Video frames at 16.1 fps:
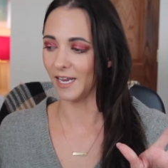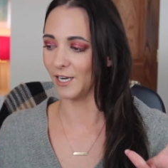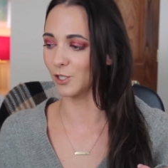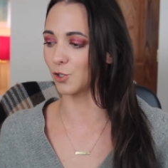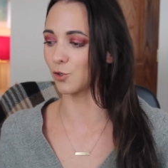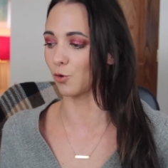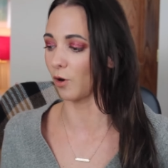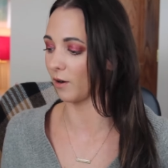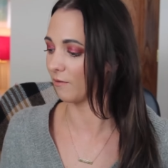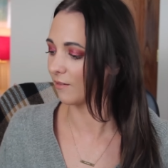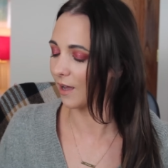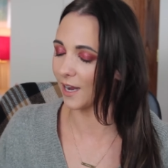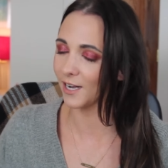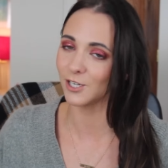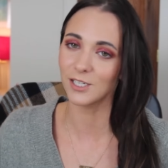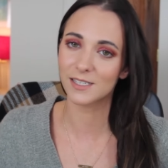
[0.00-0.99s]
in its drawer.
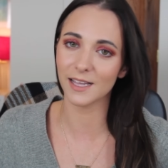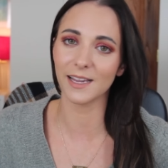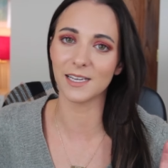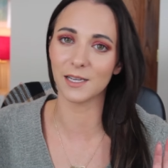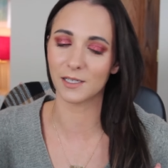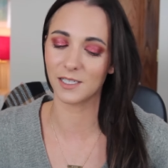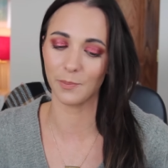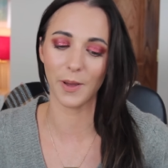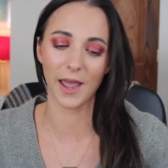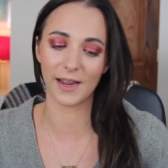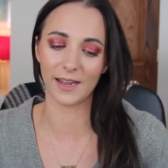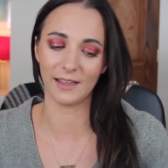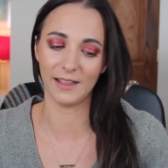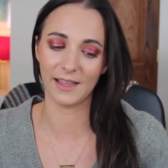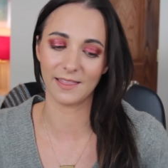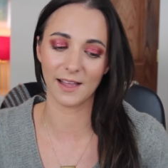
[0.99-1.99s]
I just like to
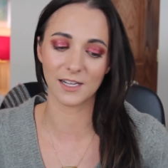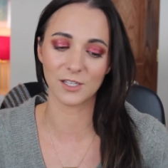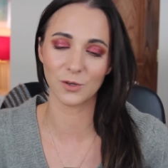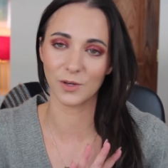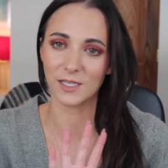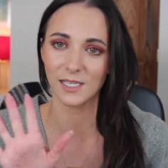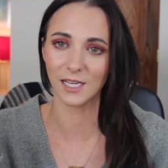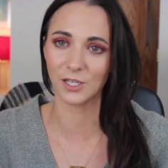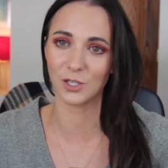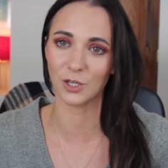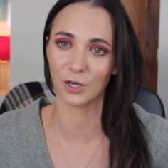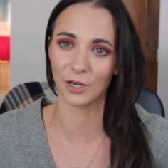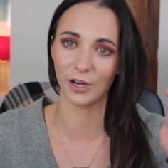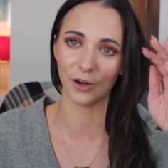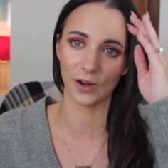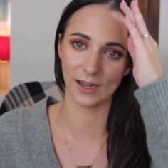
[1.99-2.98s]
pack it like that so it doesn't get
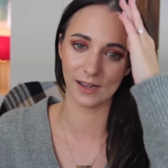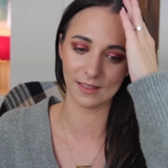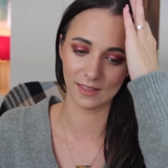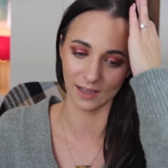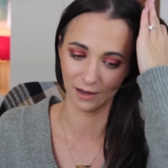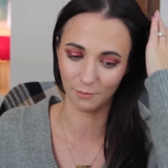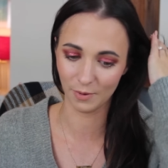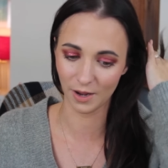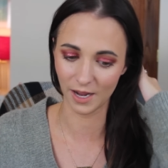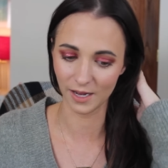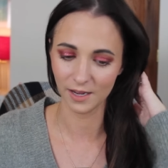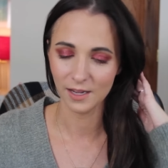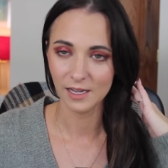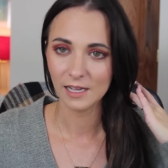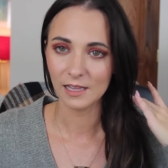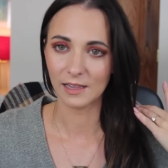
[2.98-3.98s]
dirty or anything in
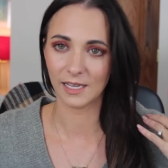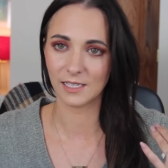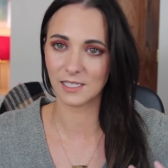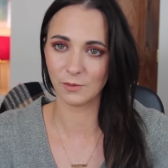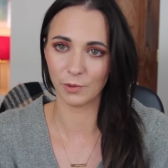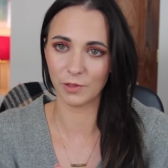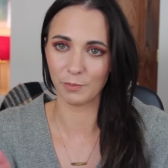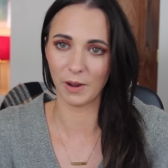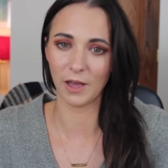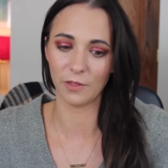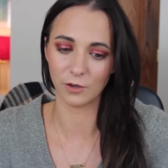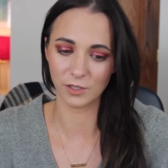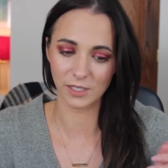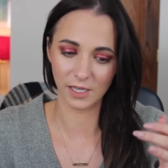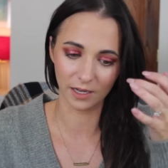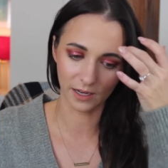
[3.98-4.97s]
my, like, with my
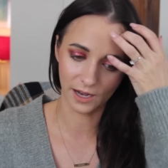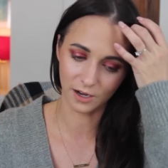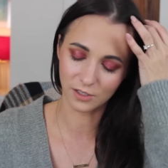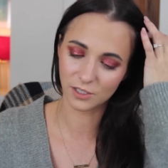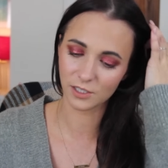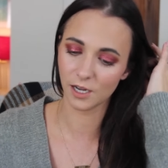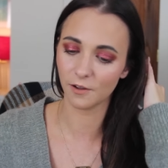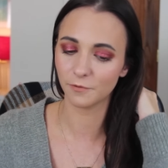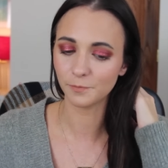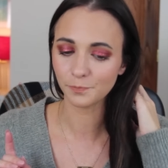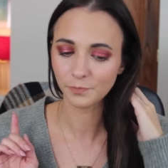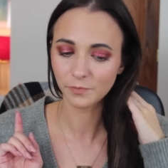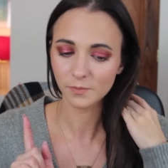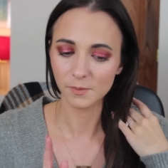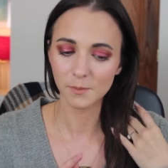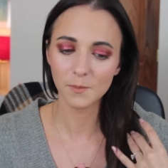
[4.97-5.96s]
other skincare and stuff.
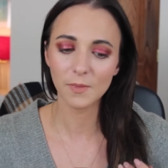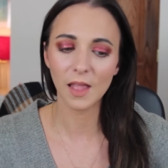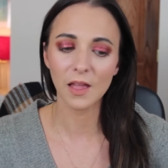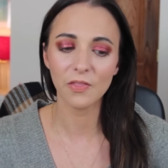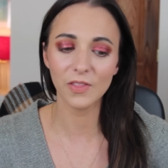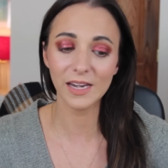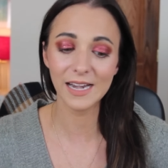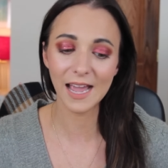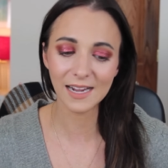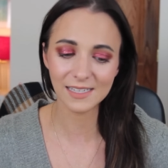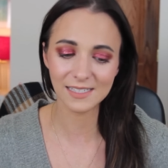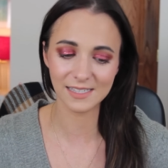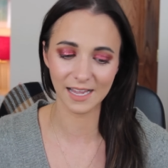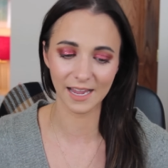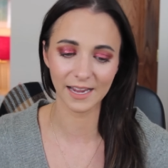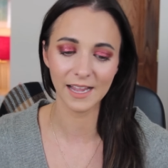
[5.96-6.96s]
The
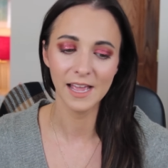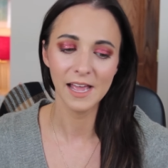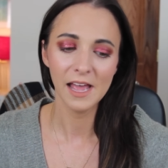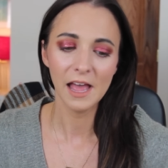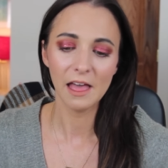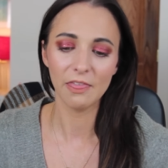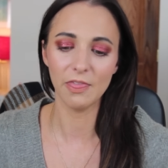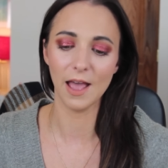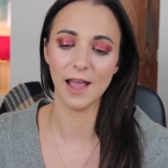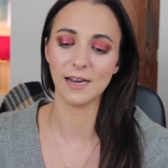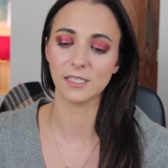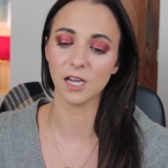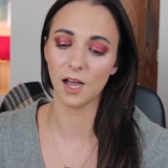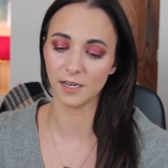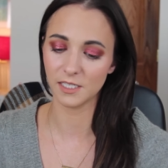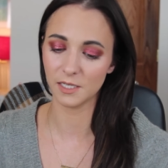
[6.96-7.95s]
next thing
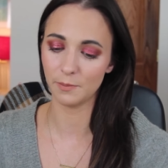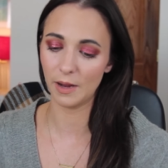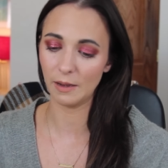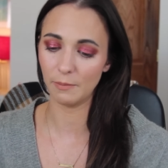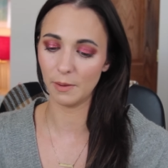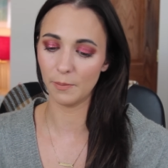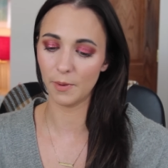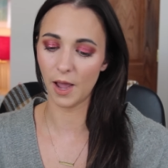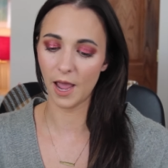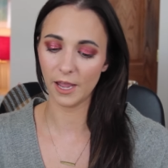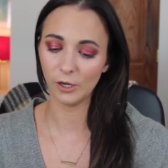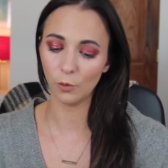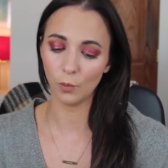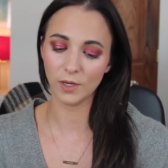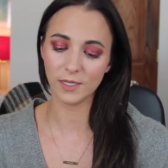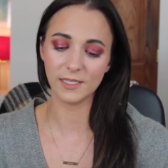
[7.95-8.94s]
that Tati made me
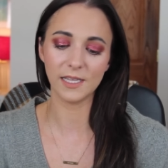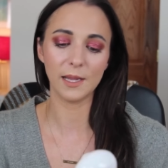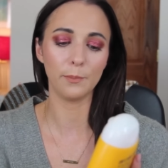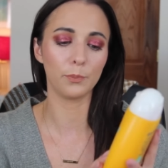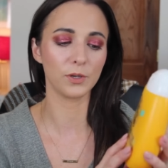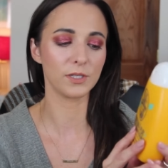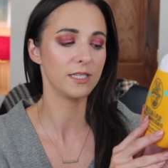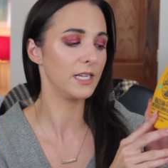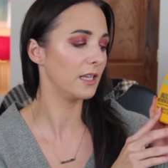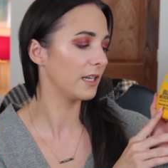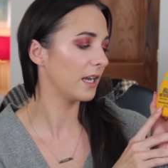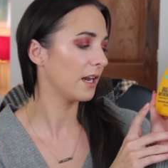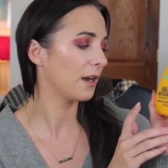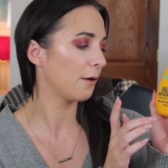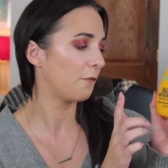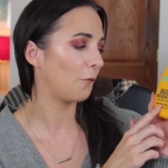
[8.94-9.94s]
buy was the
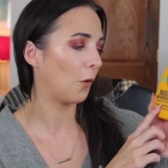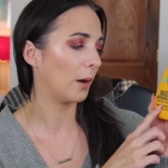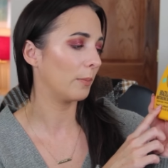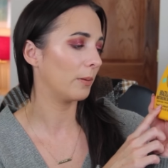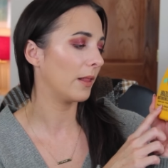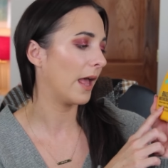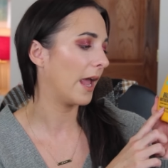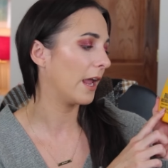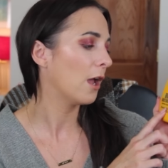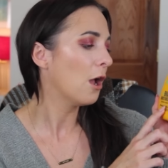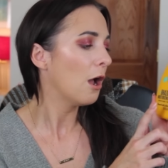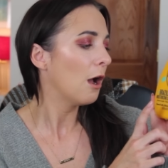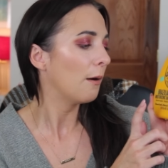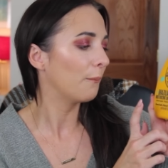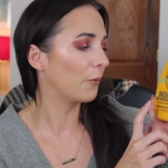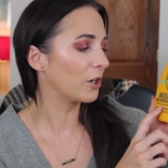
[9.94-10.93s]
Brazilian Foreplay
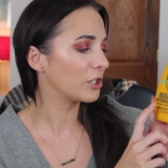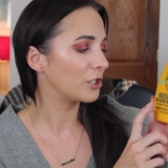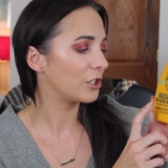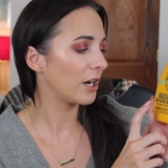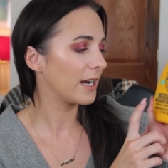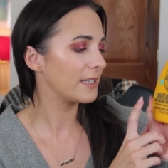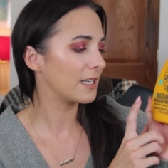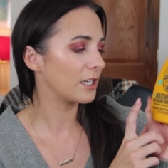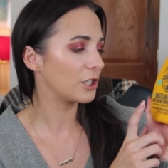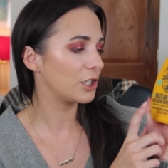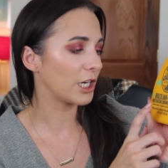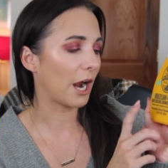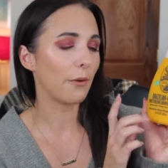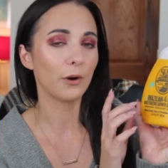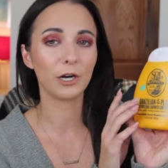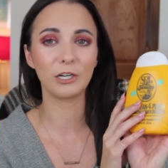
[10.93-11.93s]
Moisturizing
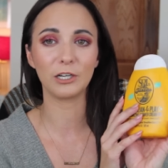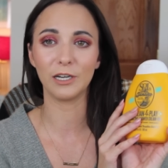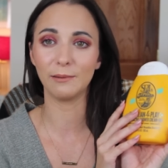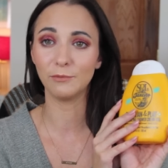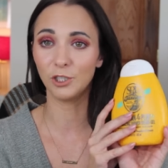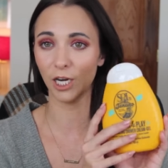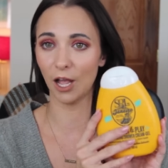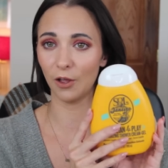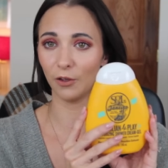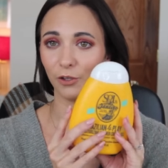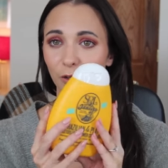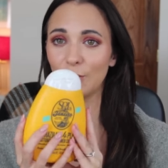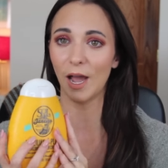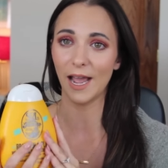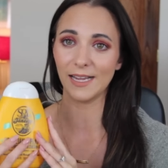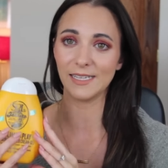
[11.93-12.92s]
Shower Cream Gel.
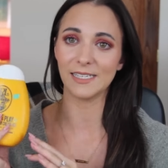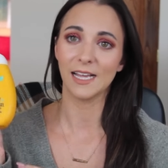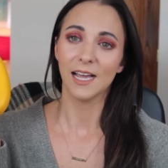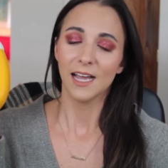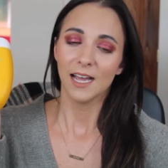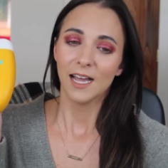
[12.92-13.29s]
You guys,